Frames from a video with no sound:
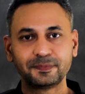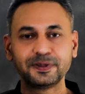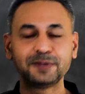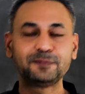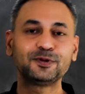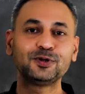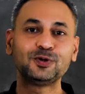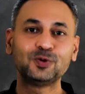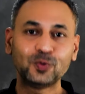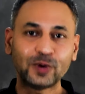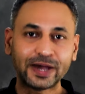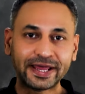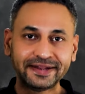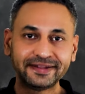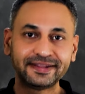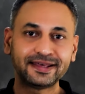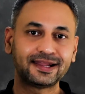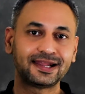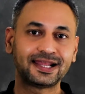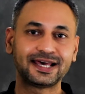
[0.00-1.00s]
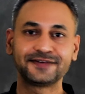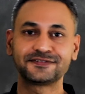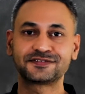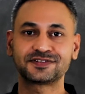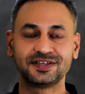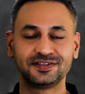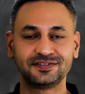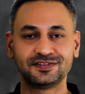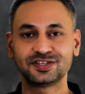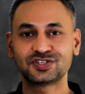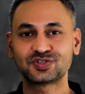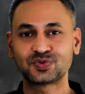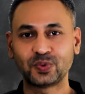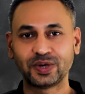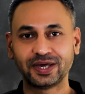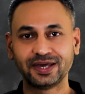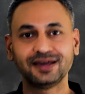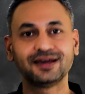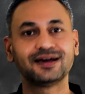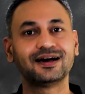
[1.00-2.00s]
People who end their lives in this
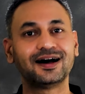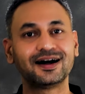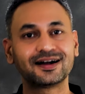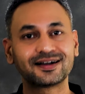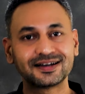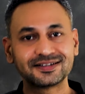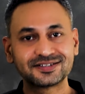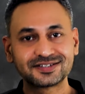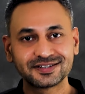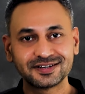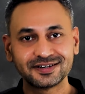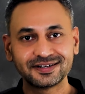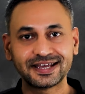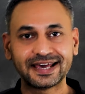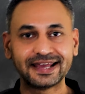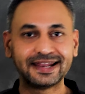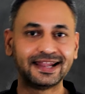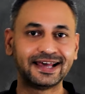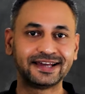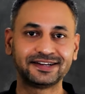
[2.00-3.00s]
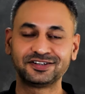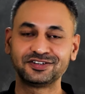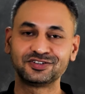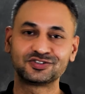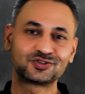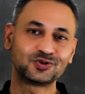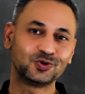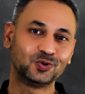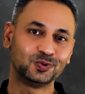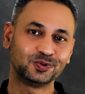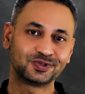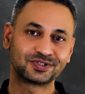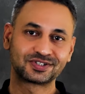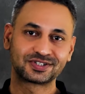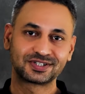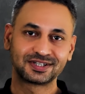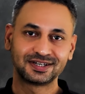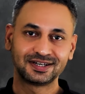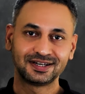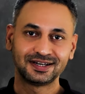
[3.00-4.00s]
way are considered enlightened
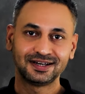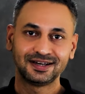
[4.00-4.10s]
souls.